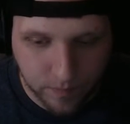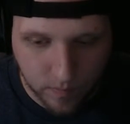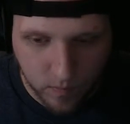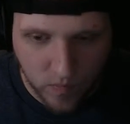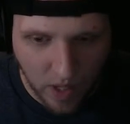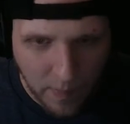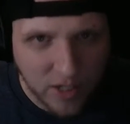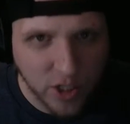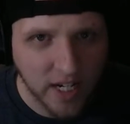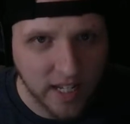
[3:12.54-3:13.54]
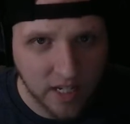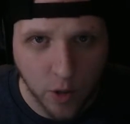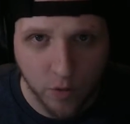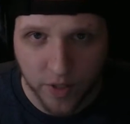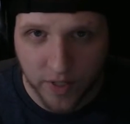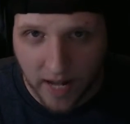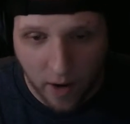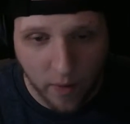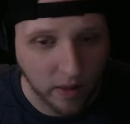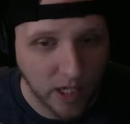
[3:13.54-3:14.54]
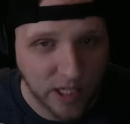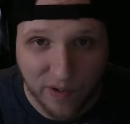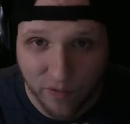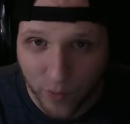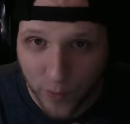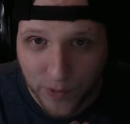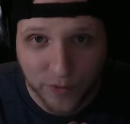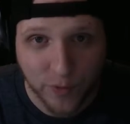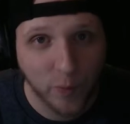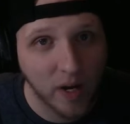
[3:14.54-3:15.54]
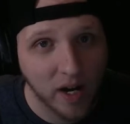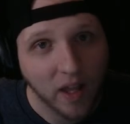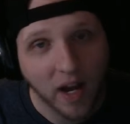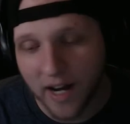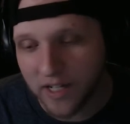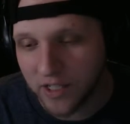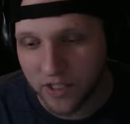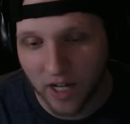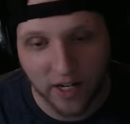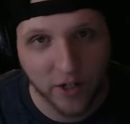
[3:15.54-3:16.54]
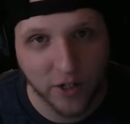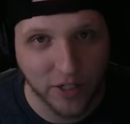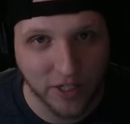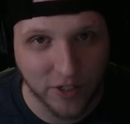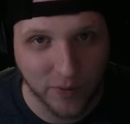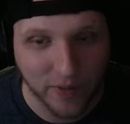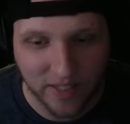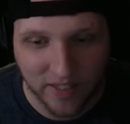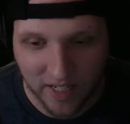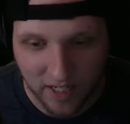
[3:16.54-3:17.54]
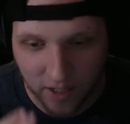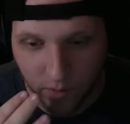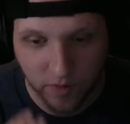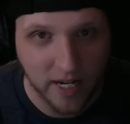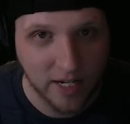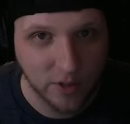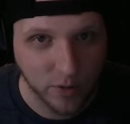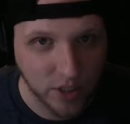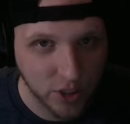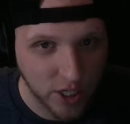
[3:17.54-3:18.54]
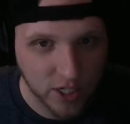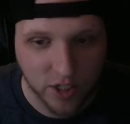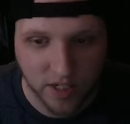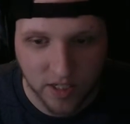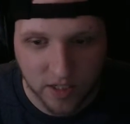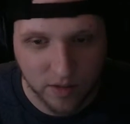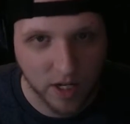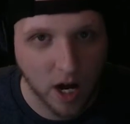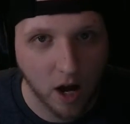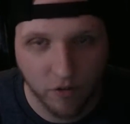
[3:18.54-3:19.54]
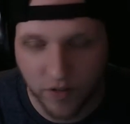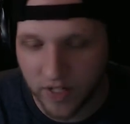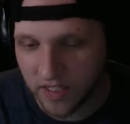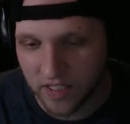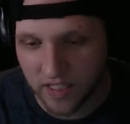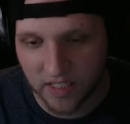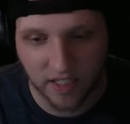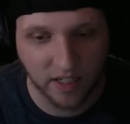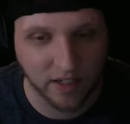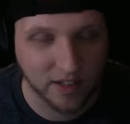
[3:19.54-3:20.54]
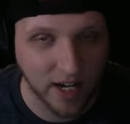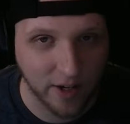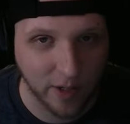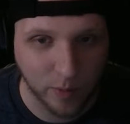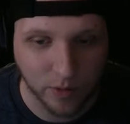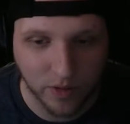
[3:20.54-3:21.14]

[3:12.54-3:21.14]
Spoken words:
I'm actually kind of getting over it now. I lost my voice for a while. I couldn't do anything. The nasal congestion, coughing, sneezing, terrible.